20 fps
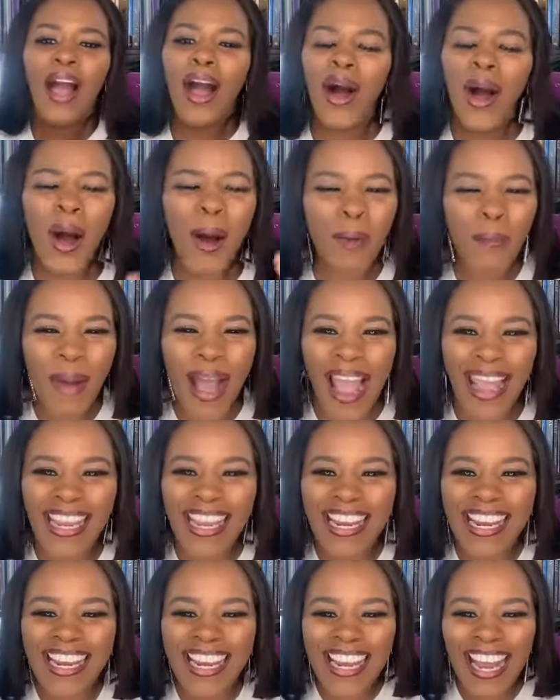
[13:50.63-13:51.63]
Oh my
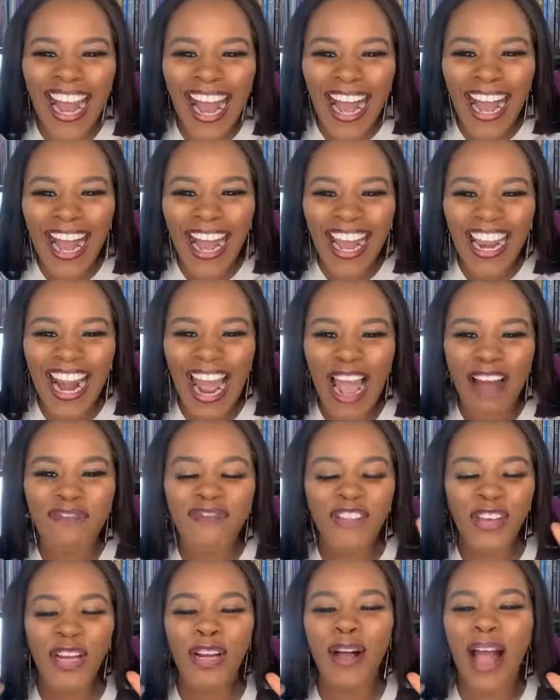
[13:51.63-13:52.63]
God, I
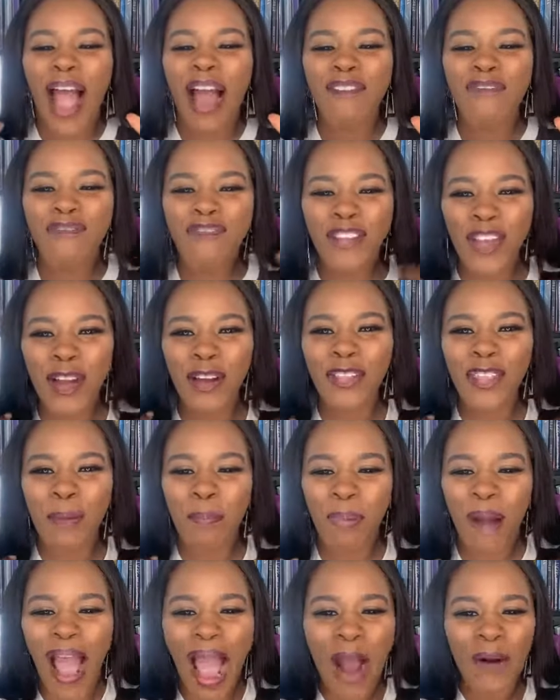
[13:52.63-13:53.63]
feel I feel the
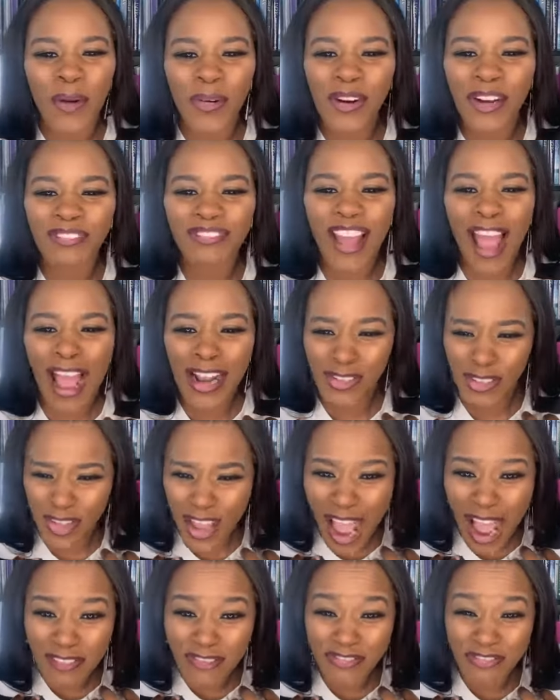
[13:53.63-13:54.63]
power of God. Do
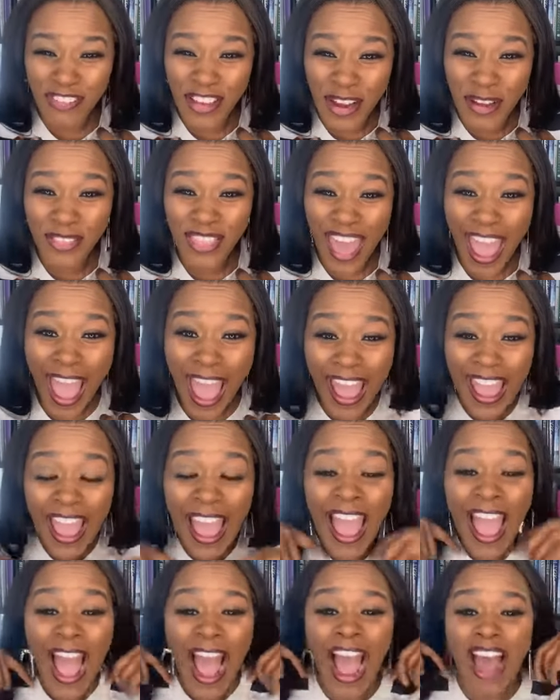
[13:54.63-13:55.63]
y'all feel that?
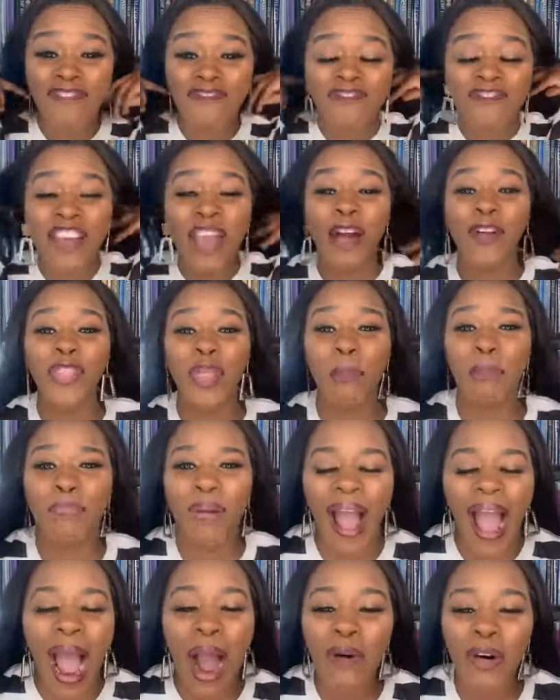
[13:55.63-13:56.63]
I feel the
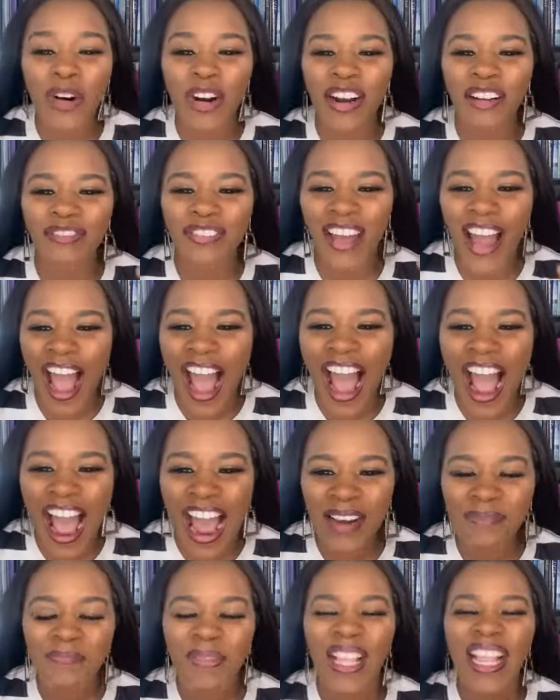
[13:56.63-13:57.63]
power of
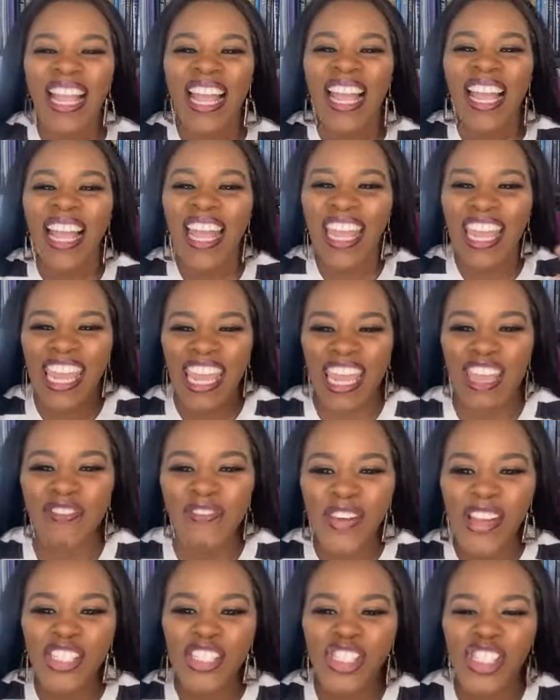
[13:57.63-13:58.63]
God
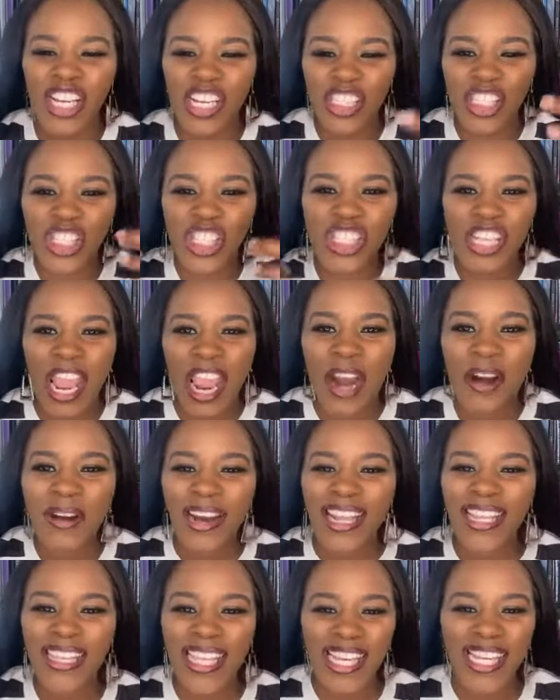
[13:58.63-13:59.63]
even just
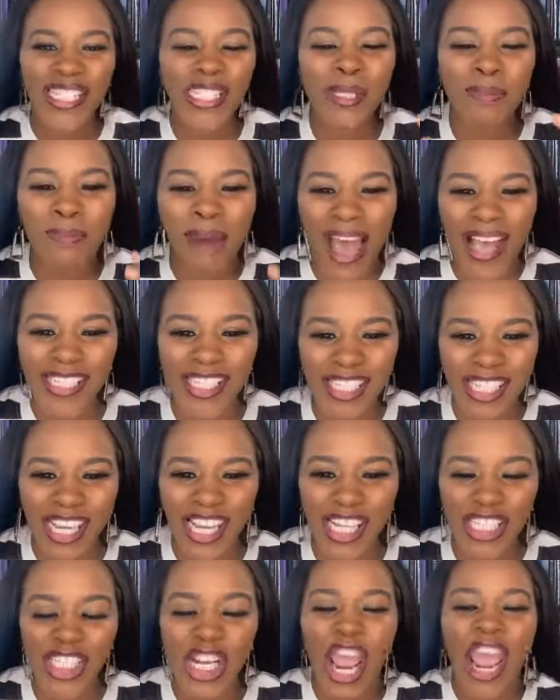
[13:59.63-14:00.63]
sharing this
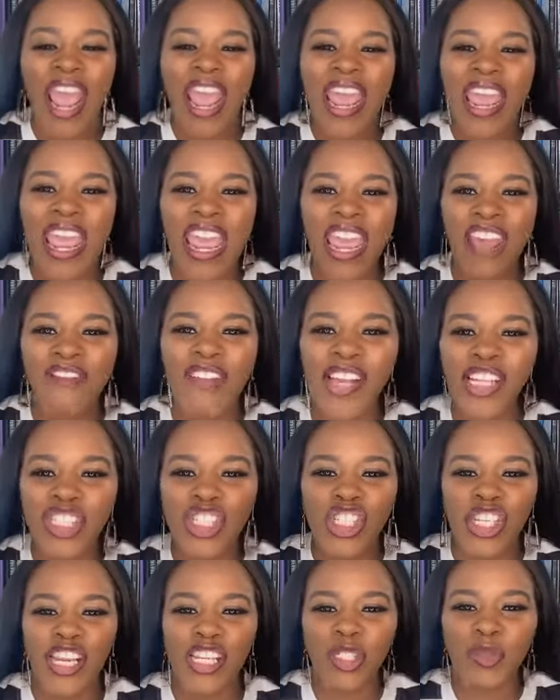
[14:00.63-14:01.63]
message, even
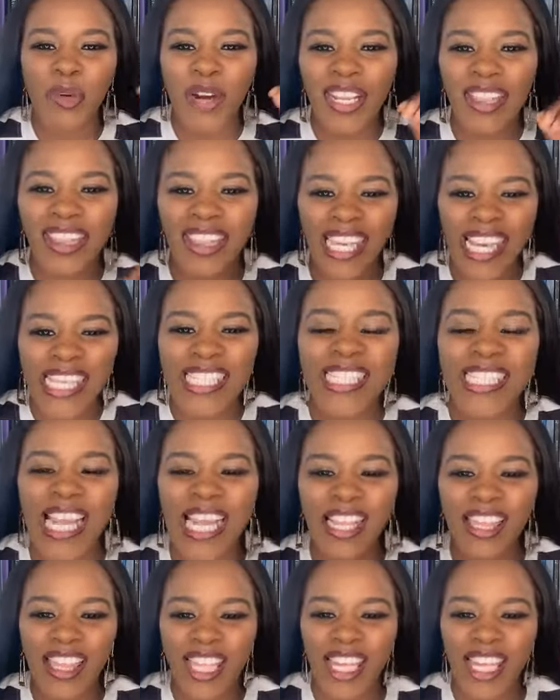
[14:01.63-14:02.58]
just releasing